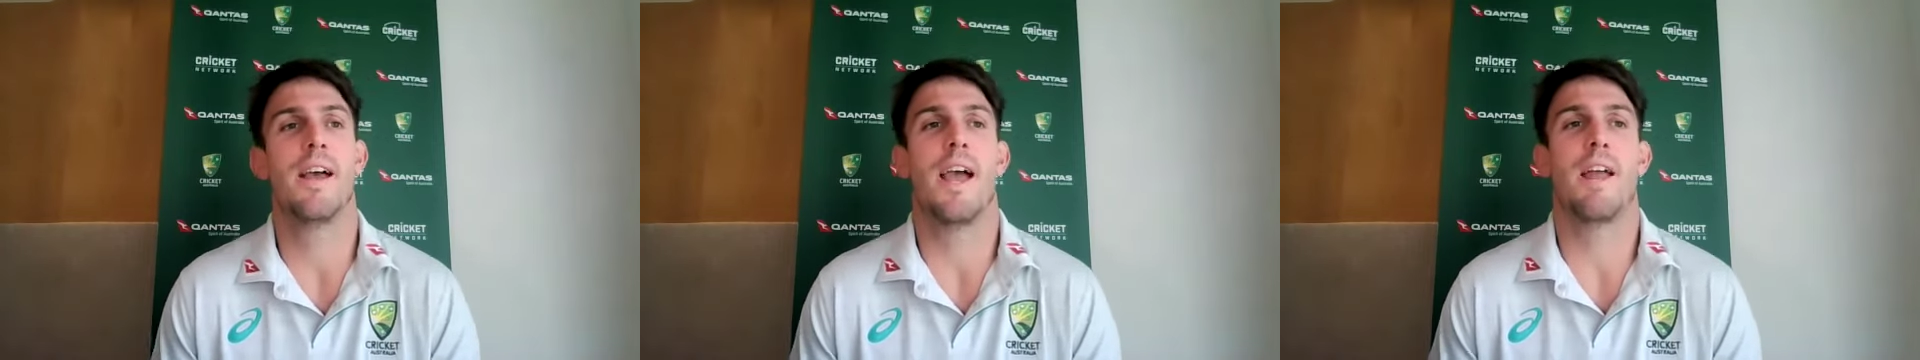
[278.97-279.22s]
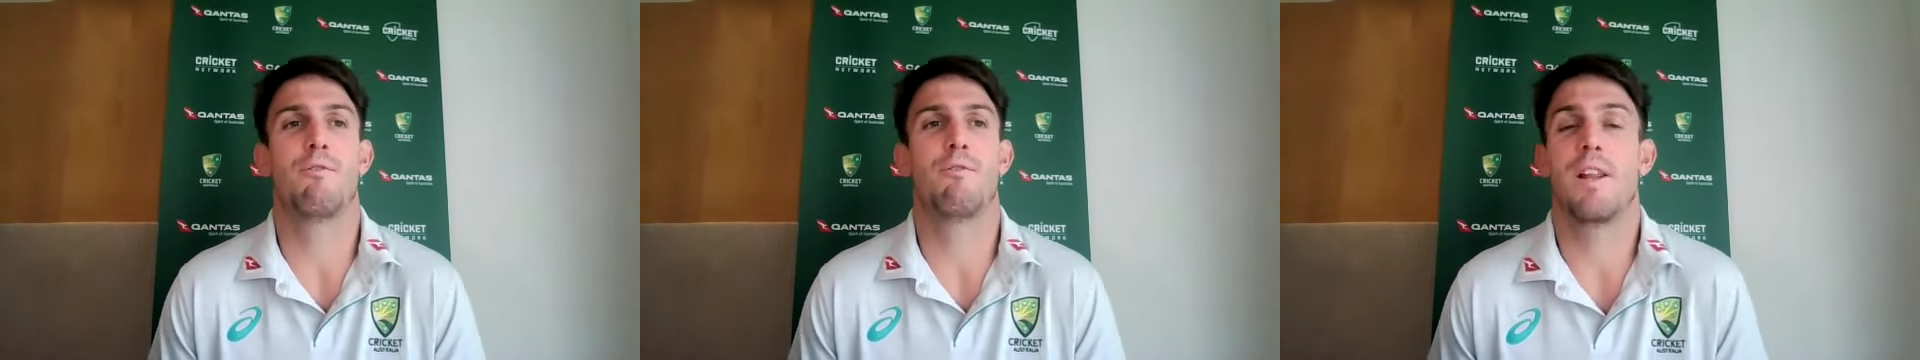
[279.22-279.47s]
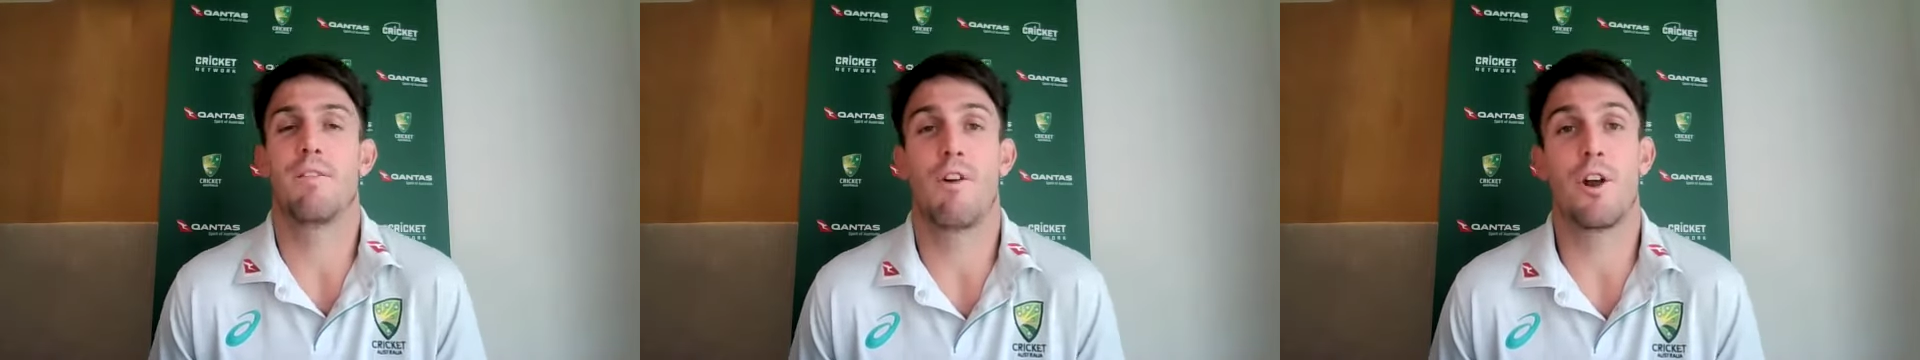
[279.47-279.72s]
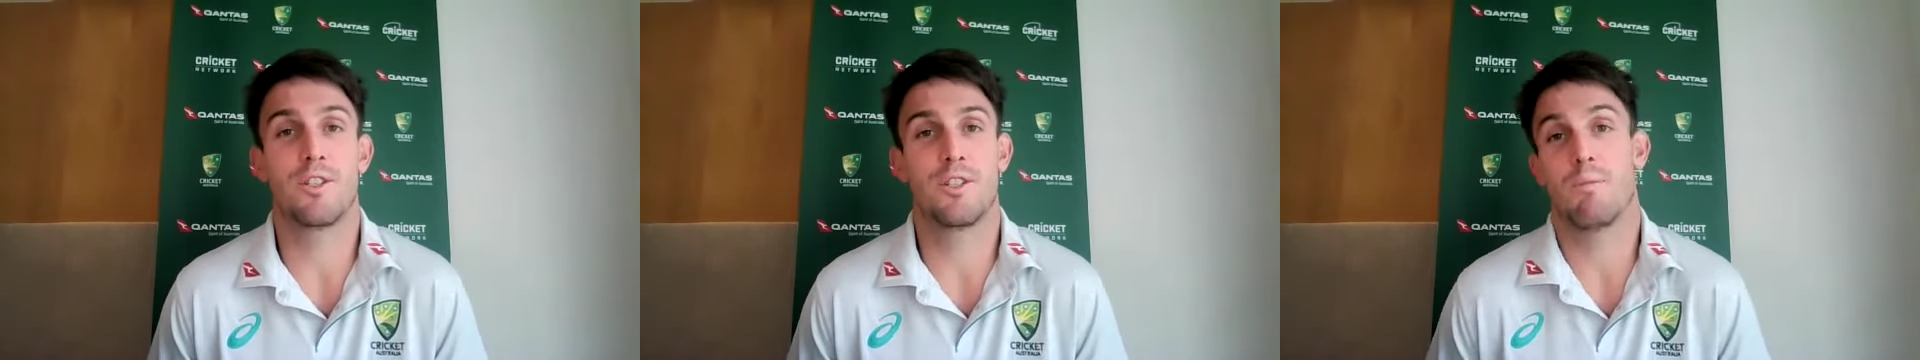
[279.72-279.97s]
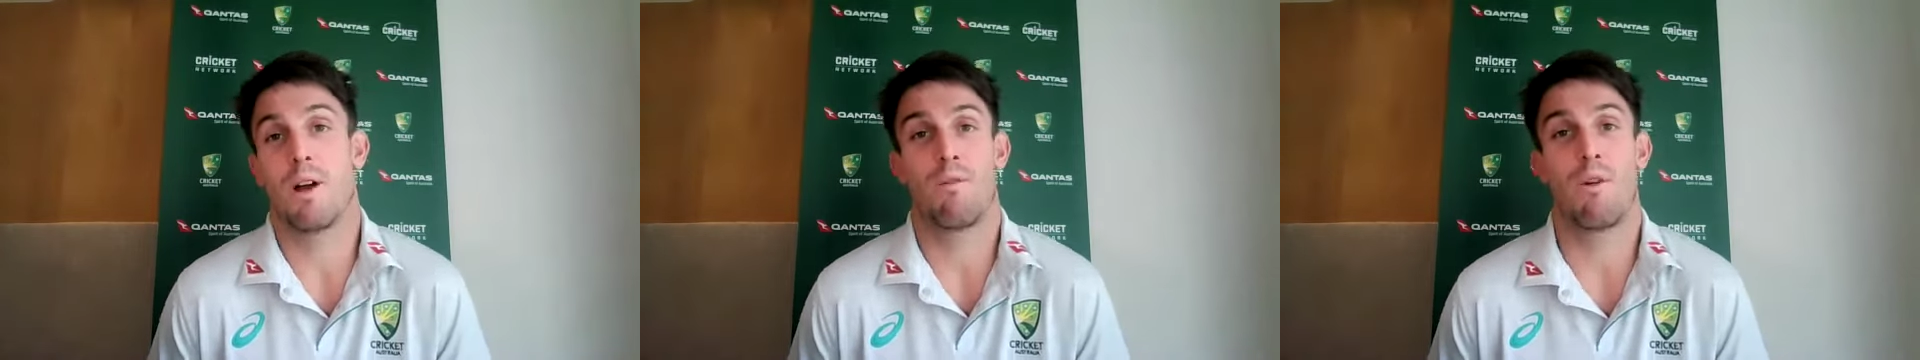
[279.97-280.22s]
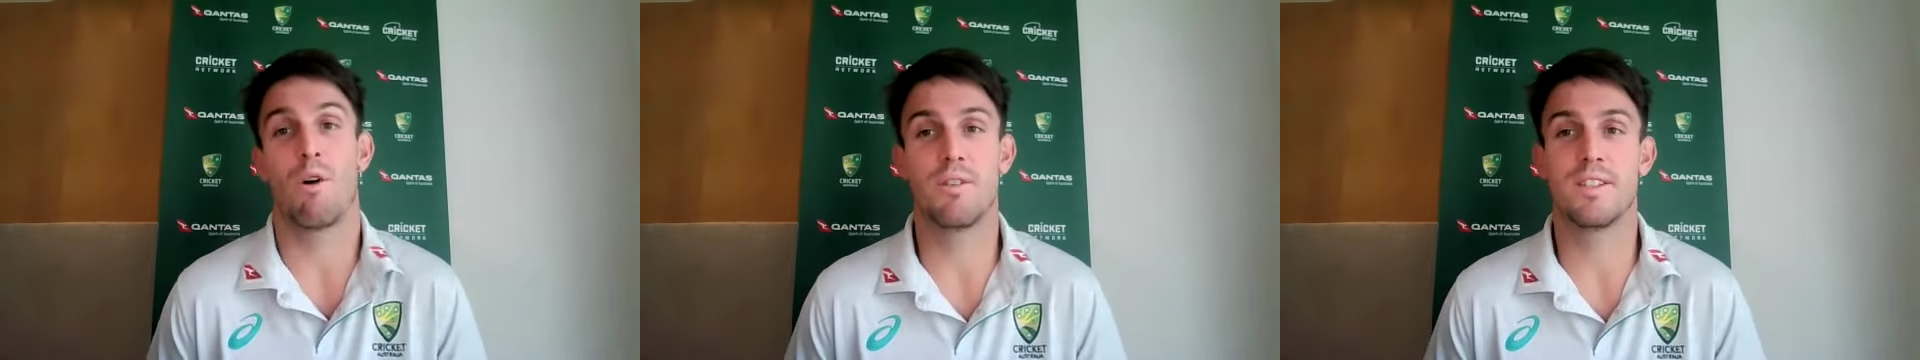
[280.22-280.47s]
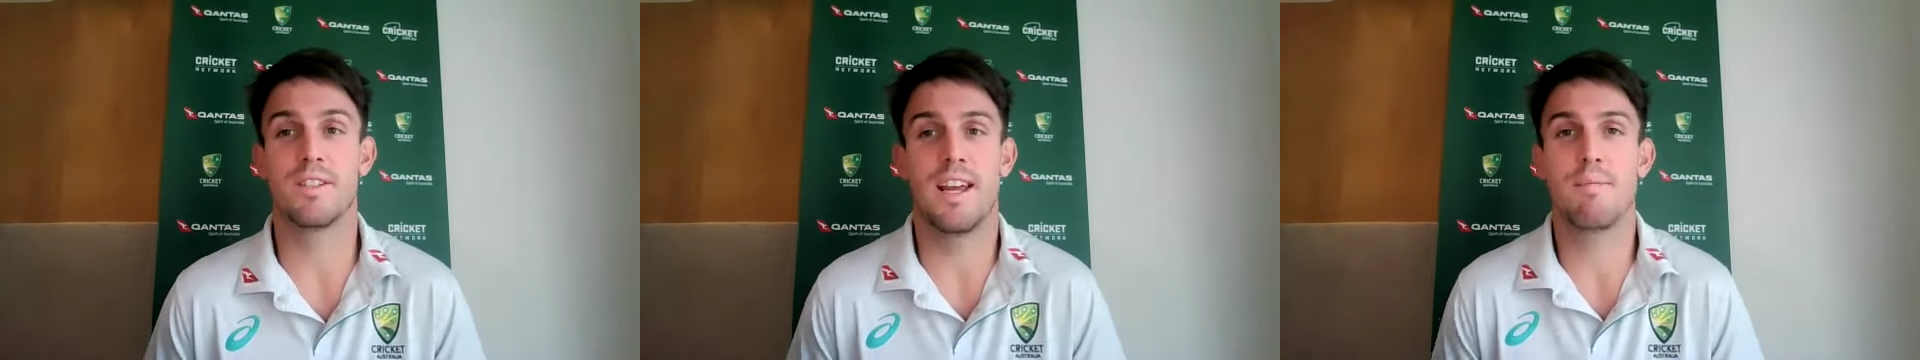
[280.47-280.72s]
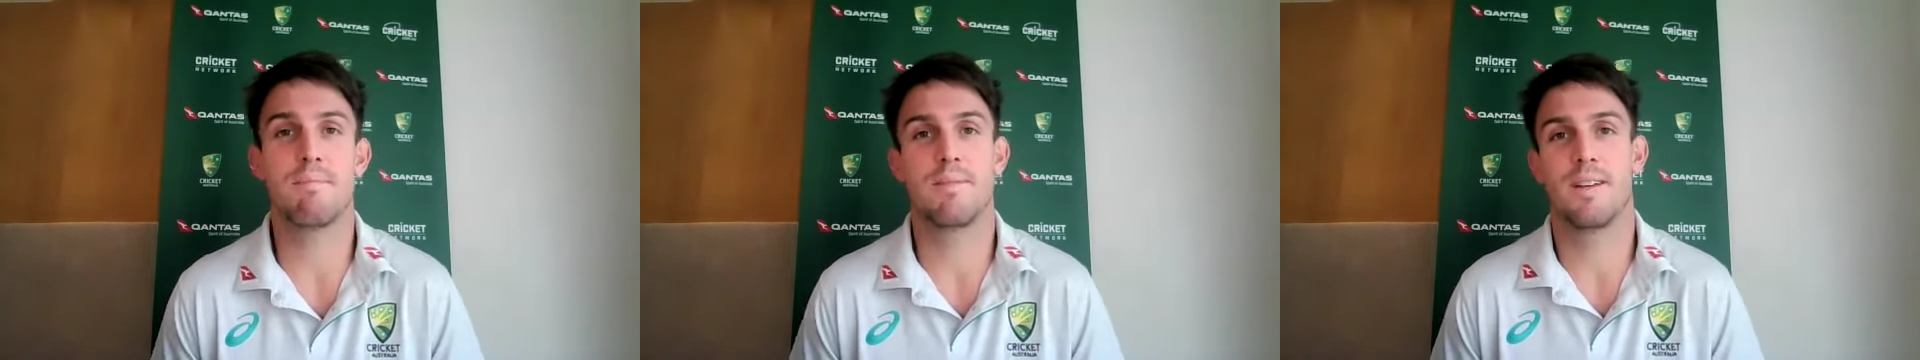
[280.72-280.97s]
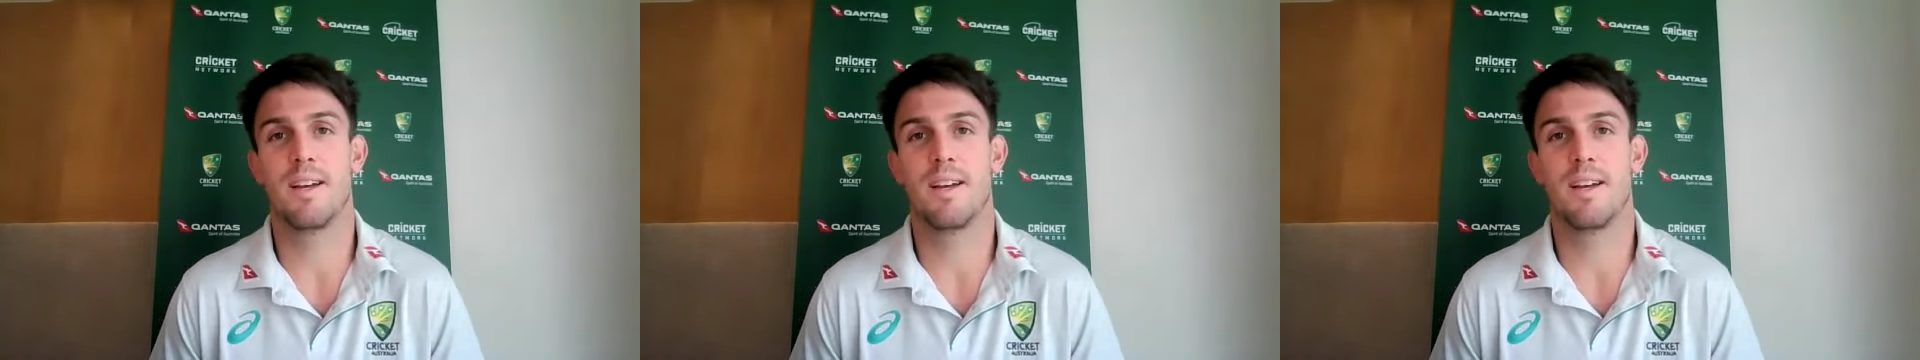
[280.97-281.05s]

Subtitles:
and really focus on my role for the team